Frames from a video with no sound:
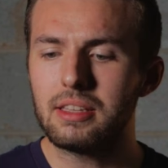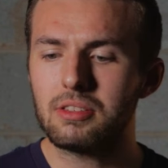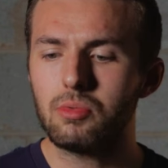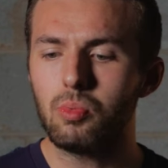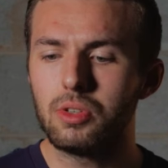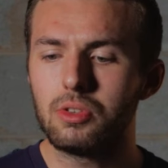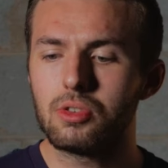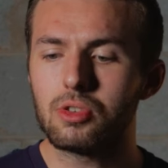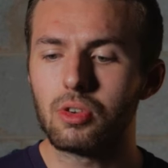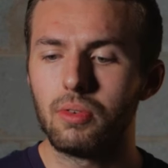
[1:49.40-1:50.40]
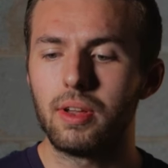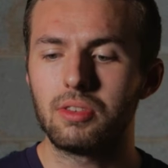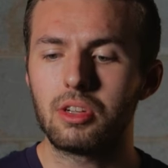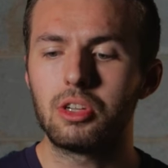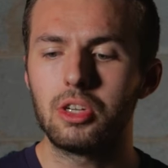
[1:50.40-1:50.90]
this would serve
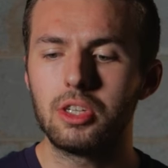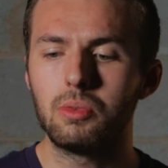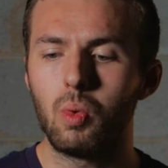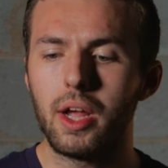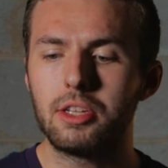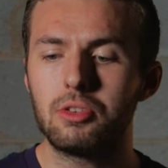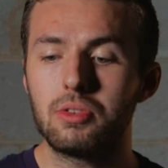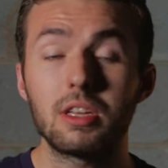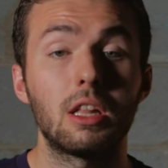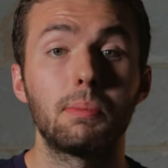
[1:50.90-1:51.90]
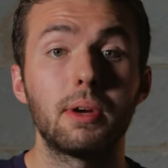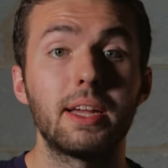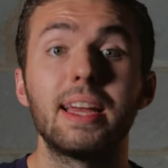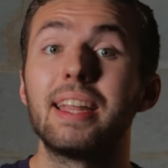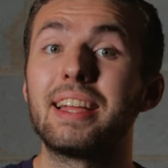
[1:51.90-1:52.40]
as a good way to
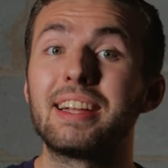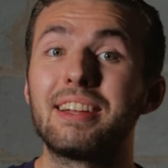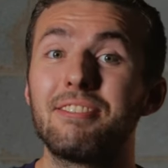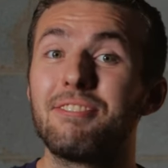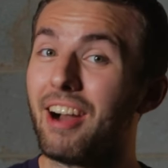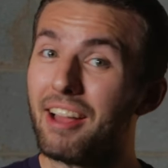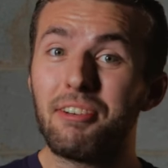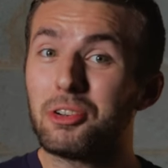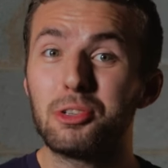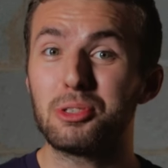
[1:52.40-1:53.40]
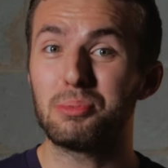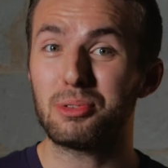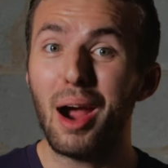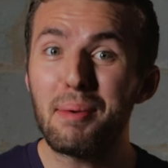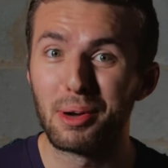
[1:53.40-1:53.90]
celebrate hitting 500
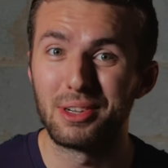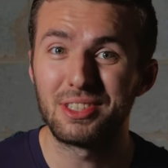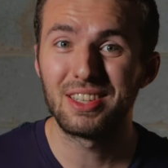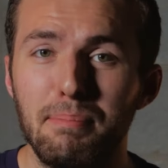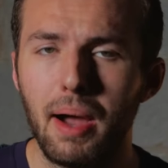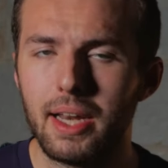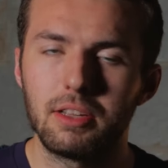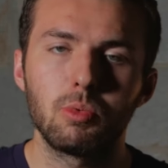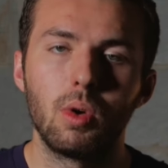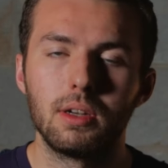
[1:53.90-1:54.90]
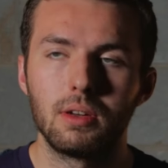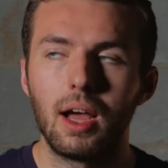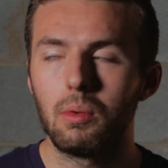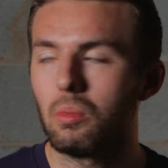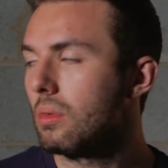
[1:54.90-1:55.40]
subscribers, minus one.
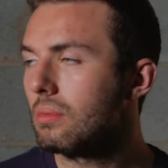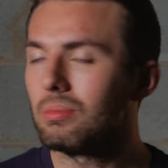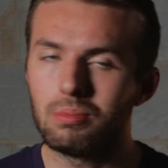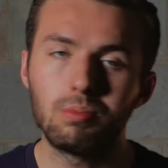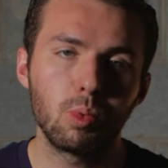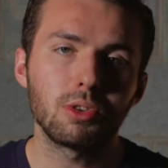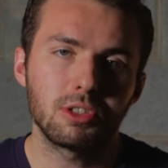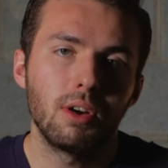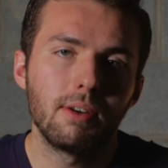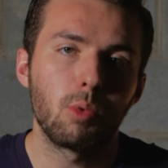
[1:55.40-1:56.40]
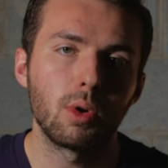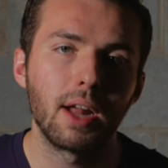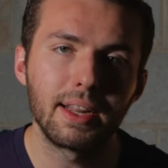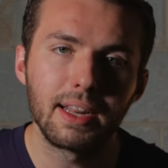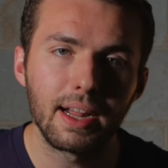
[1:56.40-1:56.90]
We're still at
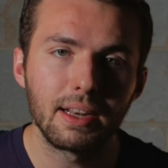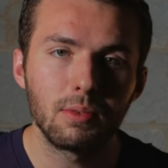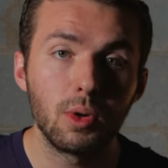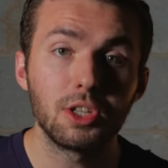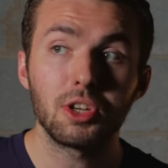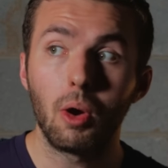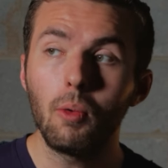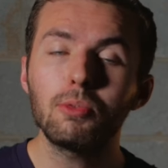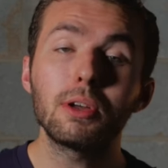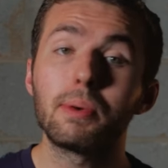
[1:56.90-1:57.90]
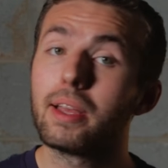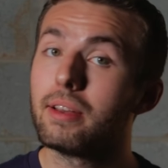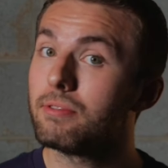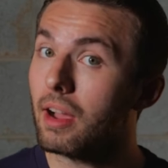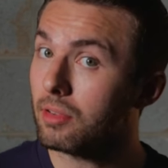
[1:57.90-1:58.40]
499, which hopefully we
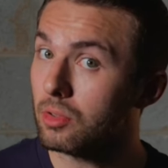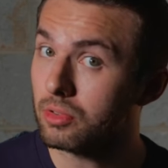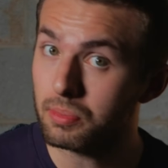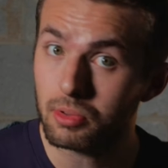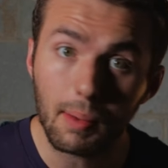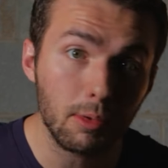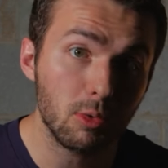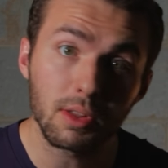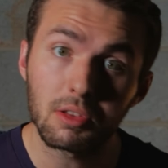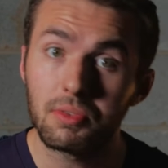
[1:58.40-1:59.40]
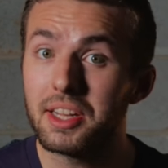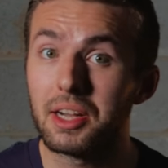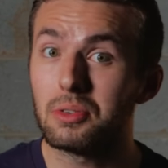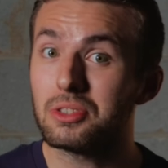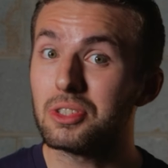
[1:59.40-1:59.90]
hit 500 subscribers with this
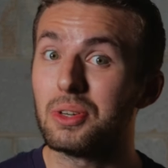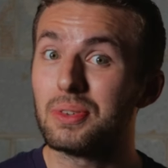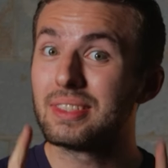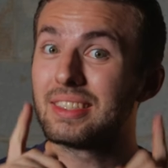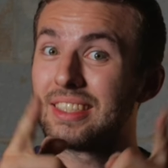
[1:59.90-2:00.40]
video, so